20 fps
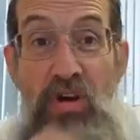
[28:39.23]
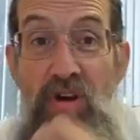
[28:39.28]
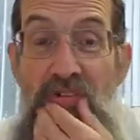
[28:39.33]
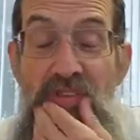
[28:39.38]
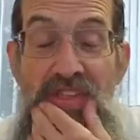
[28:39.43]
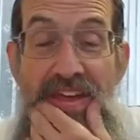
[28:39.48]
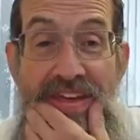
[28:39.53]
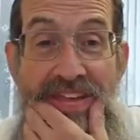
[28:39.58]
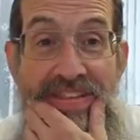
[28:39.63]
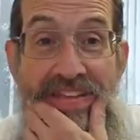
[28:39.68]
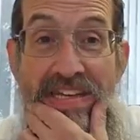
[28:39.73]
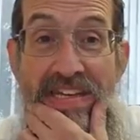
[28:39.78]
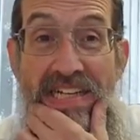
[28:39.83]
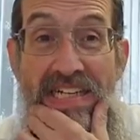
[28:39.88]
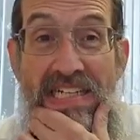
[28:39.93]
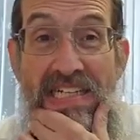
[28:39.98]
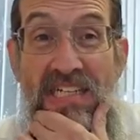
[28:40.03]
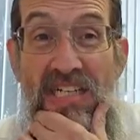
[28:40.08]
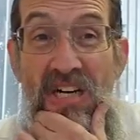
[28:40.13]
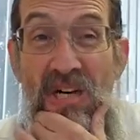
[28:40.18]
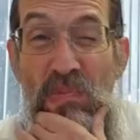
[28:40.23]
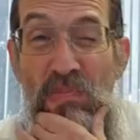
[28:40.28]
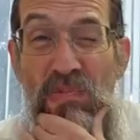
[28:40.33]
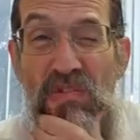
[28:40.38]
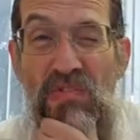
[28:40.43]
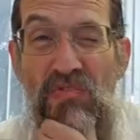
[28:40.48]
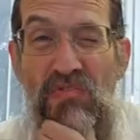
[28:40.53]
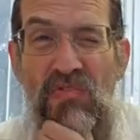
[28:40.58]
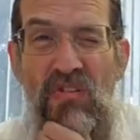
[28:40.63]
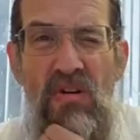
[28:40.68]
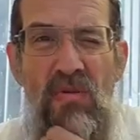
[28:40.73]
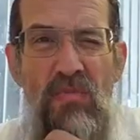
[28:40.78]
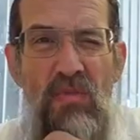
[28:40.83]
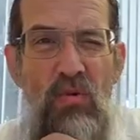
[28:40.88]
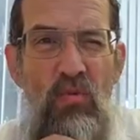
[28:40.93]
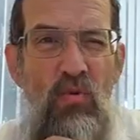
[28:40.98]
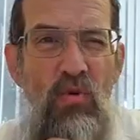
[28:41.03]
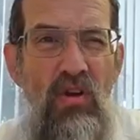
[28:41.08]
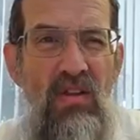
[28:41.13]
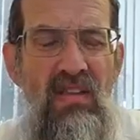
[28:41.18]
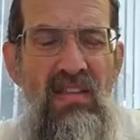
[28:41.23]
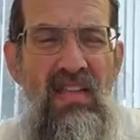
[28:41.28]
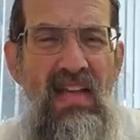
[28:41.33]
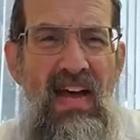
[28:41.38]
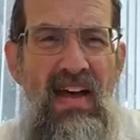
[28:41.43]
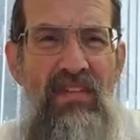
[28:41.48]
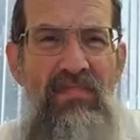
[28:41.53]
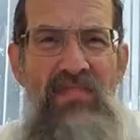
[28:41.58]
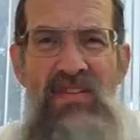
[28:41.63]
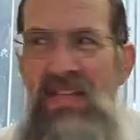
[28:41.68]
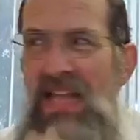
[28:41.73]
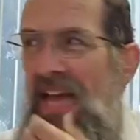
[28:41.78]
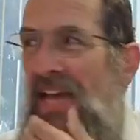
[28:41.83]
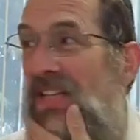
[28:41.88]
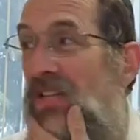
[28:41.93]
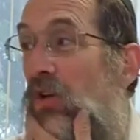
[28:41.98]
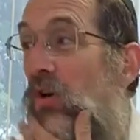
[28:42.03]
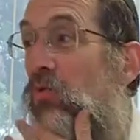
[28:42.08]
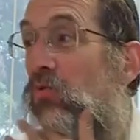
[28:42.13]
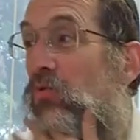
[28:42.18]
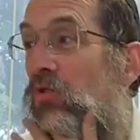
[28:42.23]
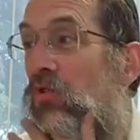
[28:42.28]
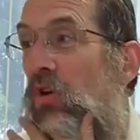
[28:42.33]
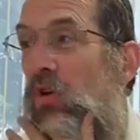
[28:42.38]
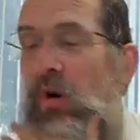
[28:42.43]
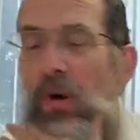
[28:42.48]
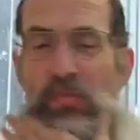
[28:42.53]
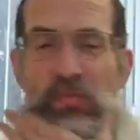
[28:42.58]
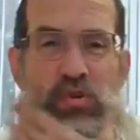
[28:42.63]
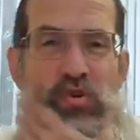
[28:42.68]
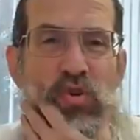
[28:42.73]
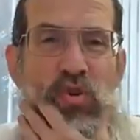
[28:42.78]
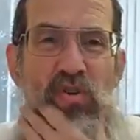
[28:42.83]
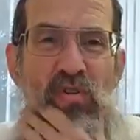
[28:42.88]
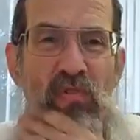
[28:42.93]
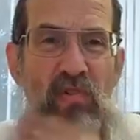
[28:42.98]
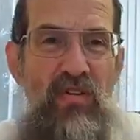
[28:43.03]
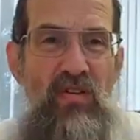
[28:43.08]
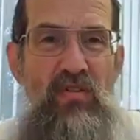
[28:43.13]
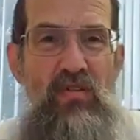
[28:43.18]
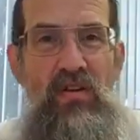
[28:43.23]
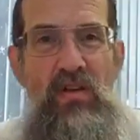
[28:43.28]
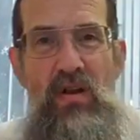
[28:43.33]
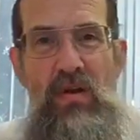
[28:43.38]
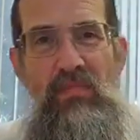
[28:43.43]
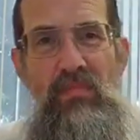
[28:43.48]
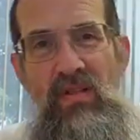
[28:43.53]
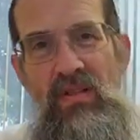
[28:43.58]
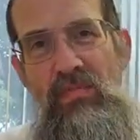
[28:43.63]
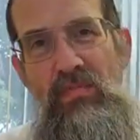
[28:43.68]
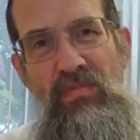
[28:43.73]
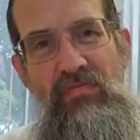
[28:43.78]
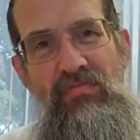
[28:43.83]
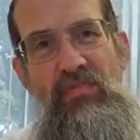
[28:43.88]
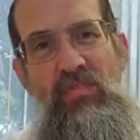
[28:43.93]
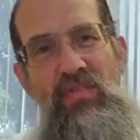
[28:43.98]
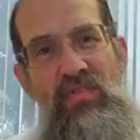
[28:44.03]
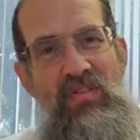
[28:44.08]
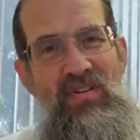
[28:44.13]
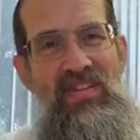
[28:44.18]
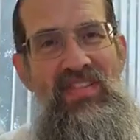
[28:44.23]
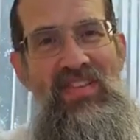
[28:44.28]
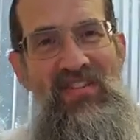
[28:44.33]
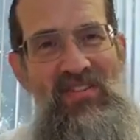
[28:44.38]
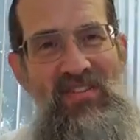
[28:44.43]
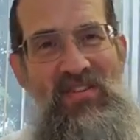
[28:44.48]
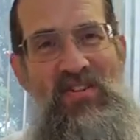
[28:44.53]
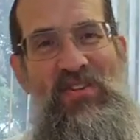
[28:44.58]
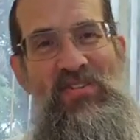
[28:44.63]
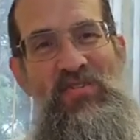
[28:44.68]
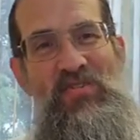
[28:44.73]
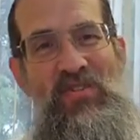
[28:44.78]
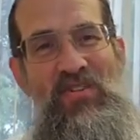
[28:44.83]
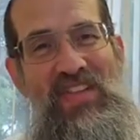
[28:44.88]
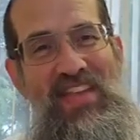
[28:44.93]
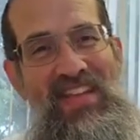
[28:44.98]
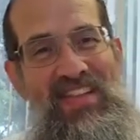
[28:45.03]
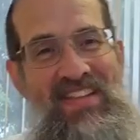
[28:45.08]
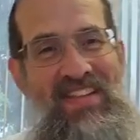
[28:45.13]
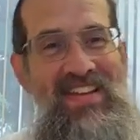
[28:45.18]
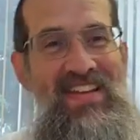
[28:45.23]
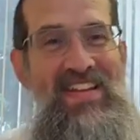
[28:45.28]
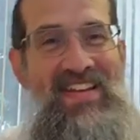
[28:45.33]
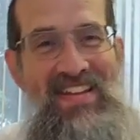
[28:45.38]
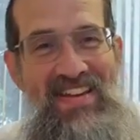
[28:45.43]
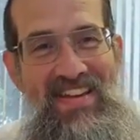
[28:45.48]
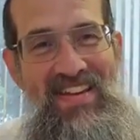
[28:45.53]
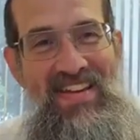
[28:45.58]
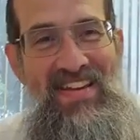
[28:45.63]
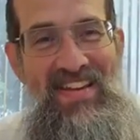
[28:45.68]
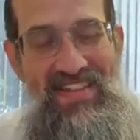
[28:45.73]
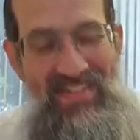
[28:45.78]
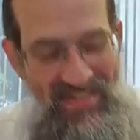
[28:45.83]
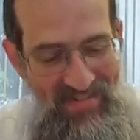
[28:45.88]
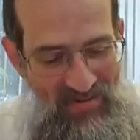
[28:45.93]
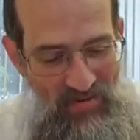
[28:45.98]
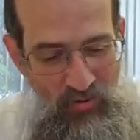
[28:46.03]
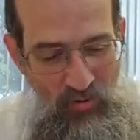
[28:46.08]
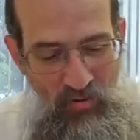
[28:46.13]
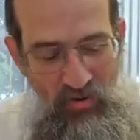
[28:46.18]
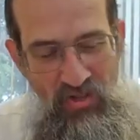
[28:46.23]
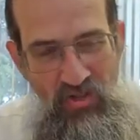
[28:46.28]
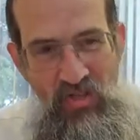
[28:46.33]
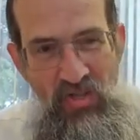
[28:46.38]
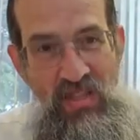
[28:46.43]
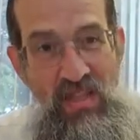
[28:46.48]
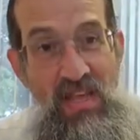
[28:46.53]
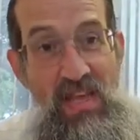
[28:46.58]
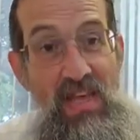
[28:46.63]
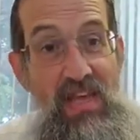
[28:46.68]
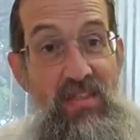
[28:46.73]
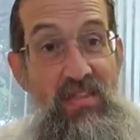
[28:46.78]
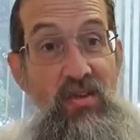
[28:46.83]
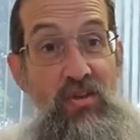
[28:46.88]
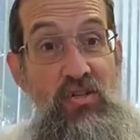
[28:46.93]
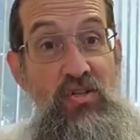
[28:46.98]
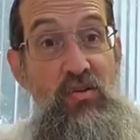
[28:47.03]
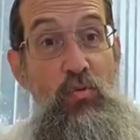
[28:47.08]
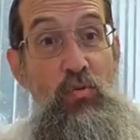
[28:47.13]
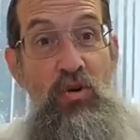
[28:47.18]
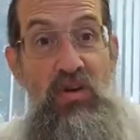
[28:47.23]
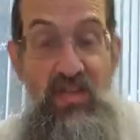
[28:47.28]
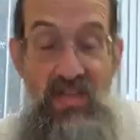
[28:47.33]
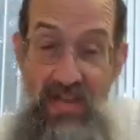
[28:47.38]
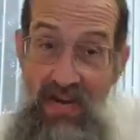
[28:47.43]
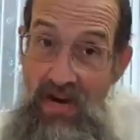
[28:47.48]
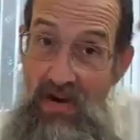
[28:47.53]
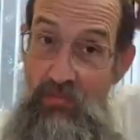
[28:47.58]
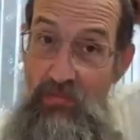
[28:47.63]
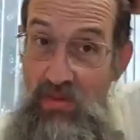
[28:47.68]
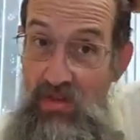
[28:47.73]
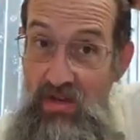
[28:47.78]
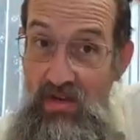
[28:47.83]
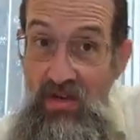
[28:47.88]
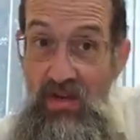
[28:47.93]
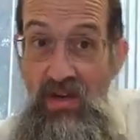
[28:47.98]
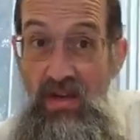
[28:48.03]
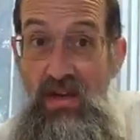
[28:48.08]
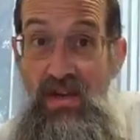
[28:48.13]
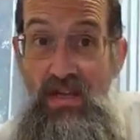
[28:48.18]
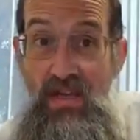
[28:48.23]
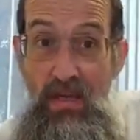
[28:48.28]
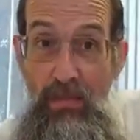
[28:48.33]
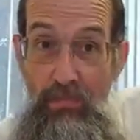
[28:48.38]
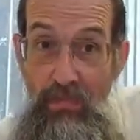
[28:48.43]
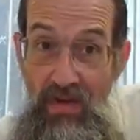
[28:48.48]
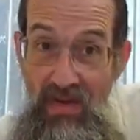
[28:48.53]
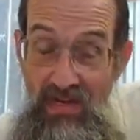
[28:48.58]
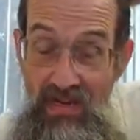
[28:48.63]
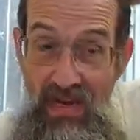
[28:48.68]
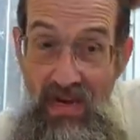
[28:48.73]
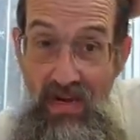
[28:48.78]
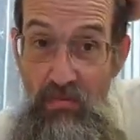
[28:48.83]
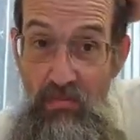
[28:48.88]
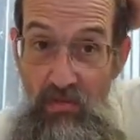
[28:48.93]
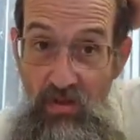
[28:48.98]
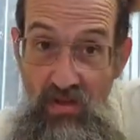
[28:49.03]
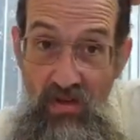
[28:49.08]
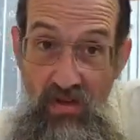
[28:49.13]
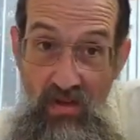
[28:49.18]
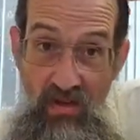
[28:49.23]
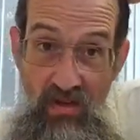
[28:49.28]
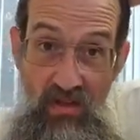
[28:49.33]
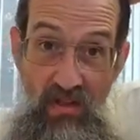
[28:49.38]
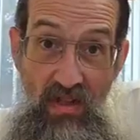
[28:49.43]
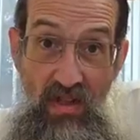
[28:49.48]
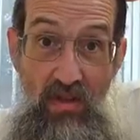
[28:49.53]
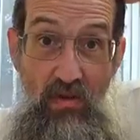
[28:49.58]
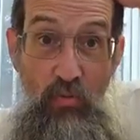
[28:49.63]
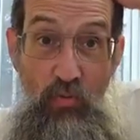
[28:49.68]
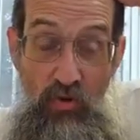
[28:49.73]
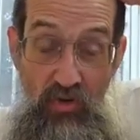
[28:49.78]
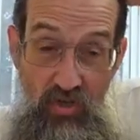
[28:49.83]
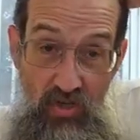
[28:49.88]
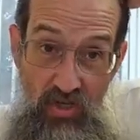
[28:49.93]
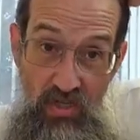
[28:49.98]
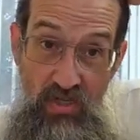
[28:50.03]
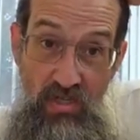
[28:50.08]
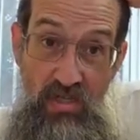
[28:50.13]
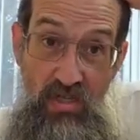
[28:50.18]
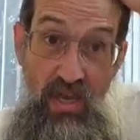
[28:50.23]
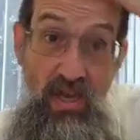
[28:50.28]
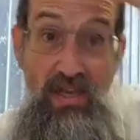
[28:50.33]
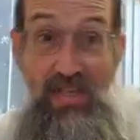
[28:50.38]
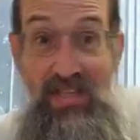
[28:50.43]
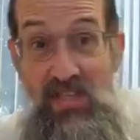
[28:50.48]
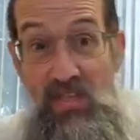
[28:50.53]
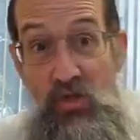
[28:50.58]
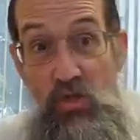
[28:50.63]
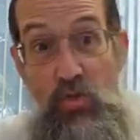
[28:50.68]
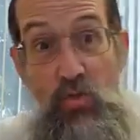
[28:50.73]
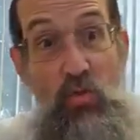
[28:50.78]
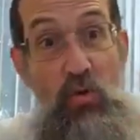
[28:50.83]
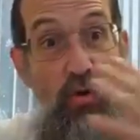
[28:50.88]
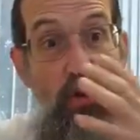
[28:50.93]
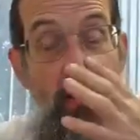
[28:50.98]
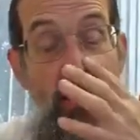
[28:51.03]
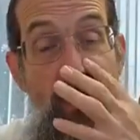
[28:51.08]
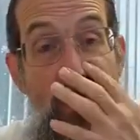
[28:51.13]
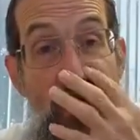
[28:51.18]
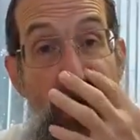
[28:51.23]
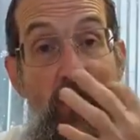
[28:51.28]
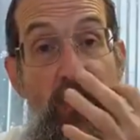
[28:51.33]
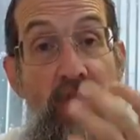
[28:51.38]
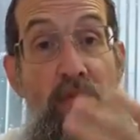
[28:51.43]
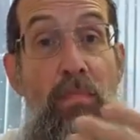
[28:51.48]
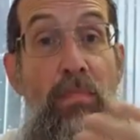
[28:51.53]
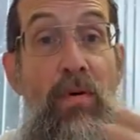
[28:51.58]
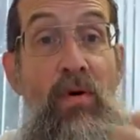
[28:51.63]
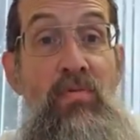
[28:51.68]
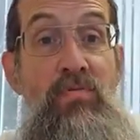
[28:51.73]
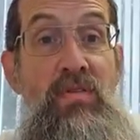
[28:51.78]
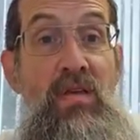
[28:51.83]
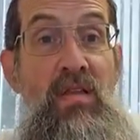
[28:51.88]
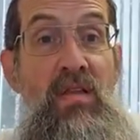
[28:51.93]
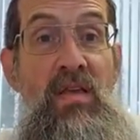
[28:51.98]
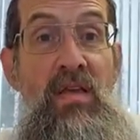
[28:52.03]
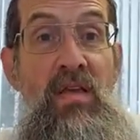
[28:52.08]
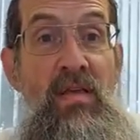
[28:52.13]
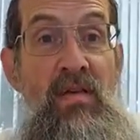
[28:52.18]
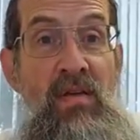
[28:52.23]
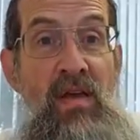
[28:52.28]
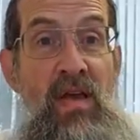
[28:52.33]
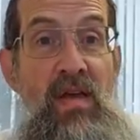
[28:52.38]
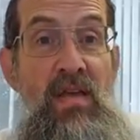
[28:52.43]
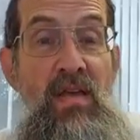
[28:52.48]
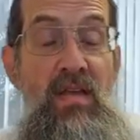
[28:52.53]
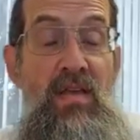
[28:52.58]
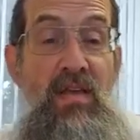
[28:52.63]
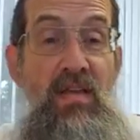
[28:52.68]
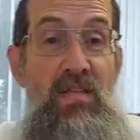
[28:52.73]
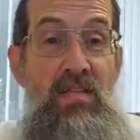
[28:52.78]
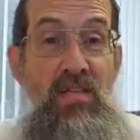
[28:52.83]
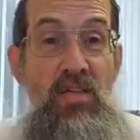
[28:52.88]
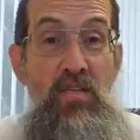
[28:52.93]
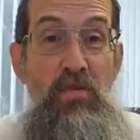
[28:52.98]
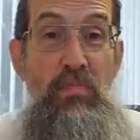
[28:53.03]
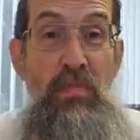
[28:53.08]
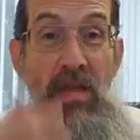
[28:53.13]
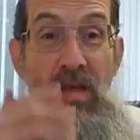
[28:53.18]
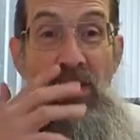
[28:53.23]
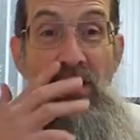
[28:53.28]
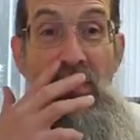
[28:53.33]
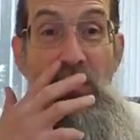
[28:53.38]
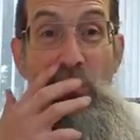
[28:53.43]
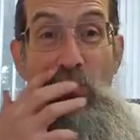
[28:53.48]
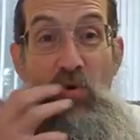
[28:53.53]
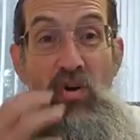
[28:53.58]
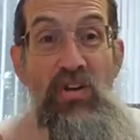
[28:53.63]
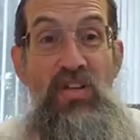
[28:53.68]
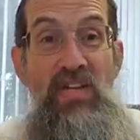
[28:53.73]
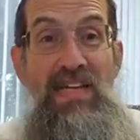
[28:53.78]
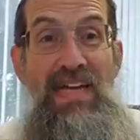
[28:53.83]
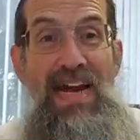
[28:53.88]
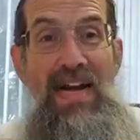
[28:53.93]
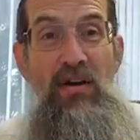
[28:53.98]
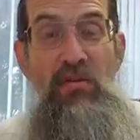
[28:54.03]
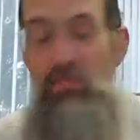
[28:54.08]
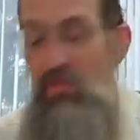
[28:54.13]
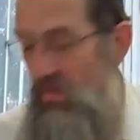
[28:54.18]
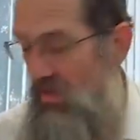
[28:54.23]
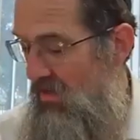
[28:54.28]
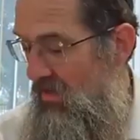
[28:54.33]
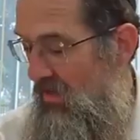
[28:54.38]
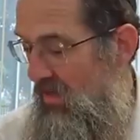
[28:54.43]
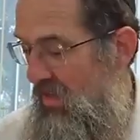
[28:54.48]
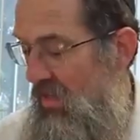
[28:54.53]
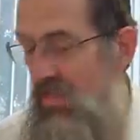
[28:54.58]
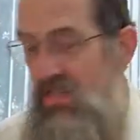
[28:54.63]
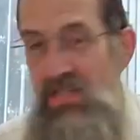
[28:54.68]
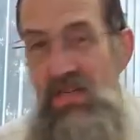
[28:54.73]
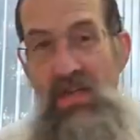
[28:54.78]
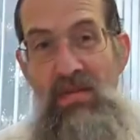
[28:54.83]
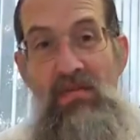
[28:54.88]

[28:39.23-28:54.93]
that comes from, the word daven, I don't know. I'm sure if you look it up a little bit further on the internet, you could get a origin. There's the word yarmulke, a kippah, yarmulke, which is a Yiddish word. Supposedly, it is explained that the word yarmulke is